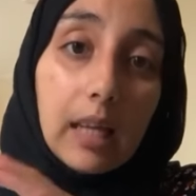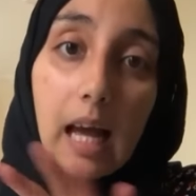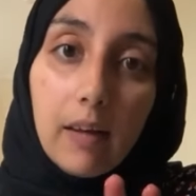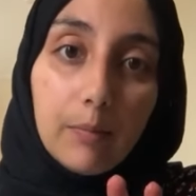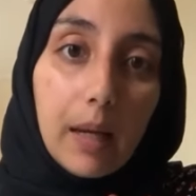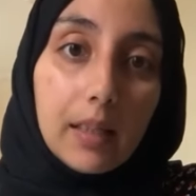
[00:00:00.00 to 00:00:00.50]
I
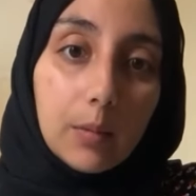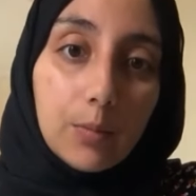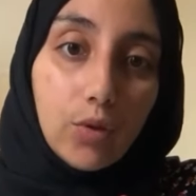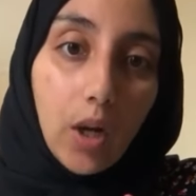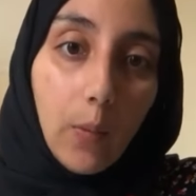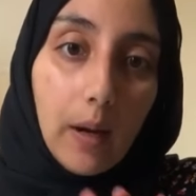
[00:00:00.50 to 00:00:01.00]
have made them
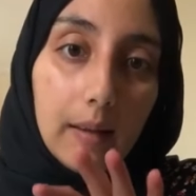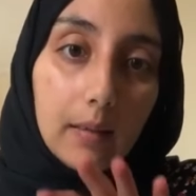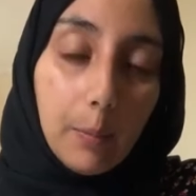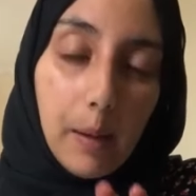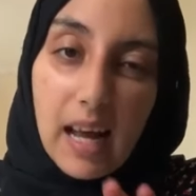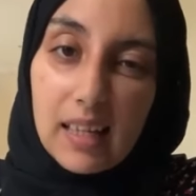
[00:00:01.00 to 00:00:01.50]
straight away in the
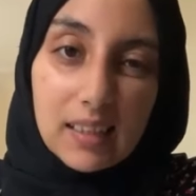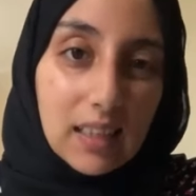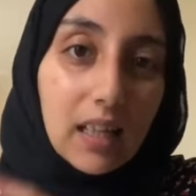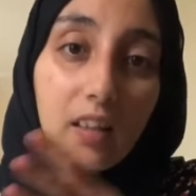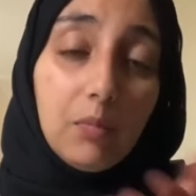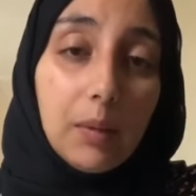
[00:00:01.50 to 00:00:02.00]
past
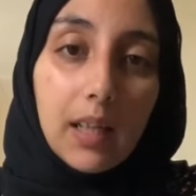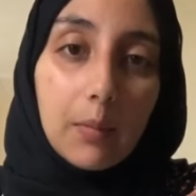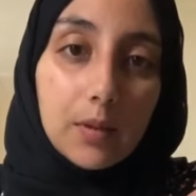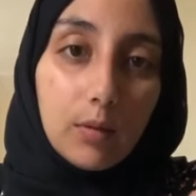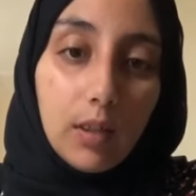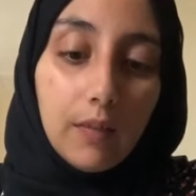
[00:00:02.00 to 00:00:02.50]
and they've been absolutely